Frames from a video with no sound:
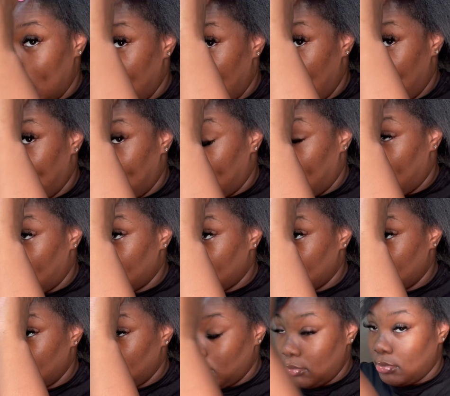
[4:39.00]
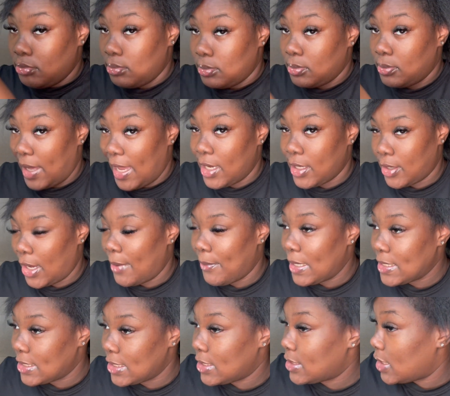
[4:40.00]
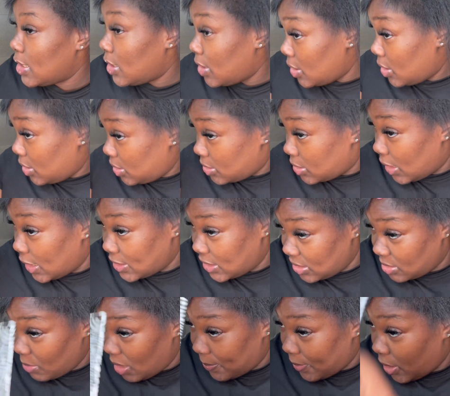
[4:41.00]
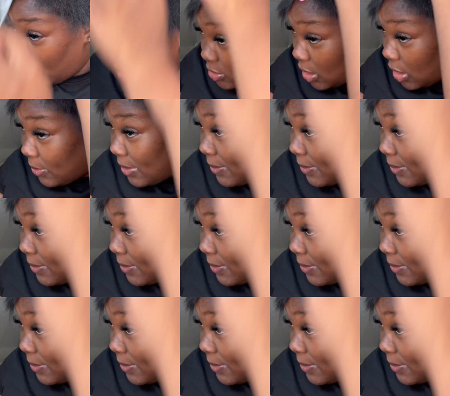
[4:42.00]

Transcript: that far back. Does that make sense? So like, since my part goes all the way